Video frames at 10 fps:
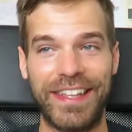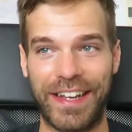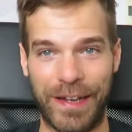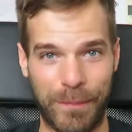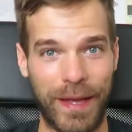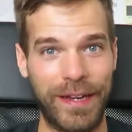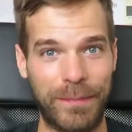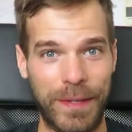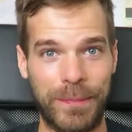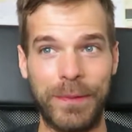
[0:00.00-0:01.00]
the a
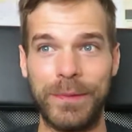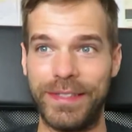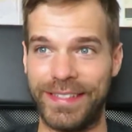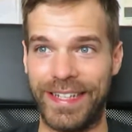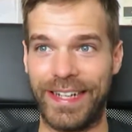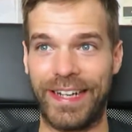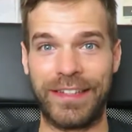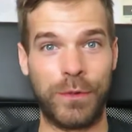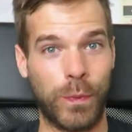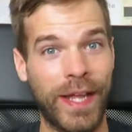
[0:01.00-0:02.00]
cappella people were singing
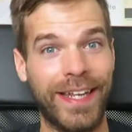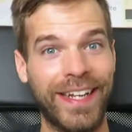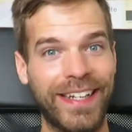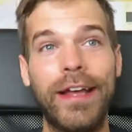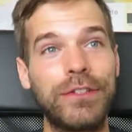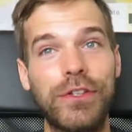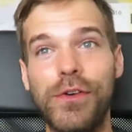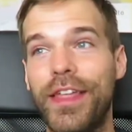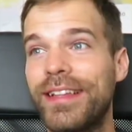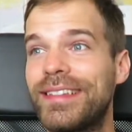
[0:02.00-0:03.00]
at the wedding, and
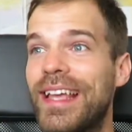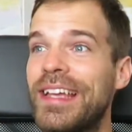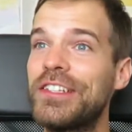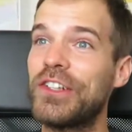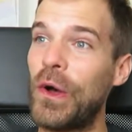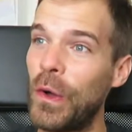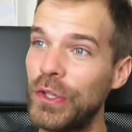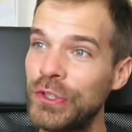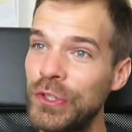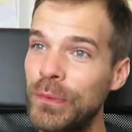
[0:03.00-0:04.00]
so that day's
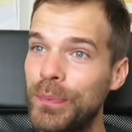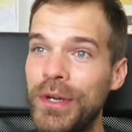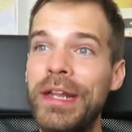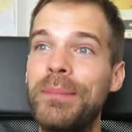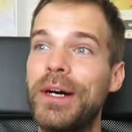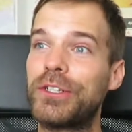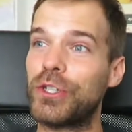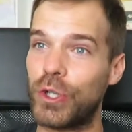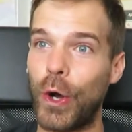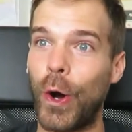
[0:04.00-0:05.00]
also pretty
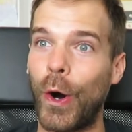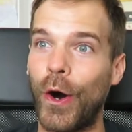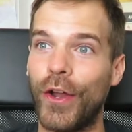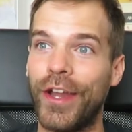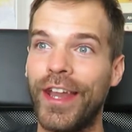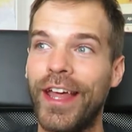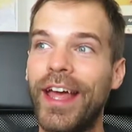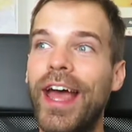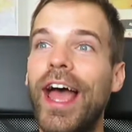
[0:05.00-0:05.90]
much gone.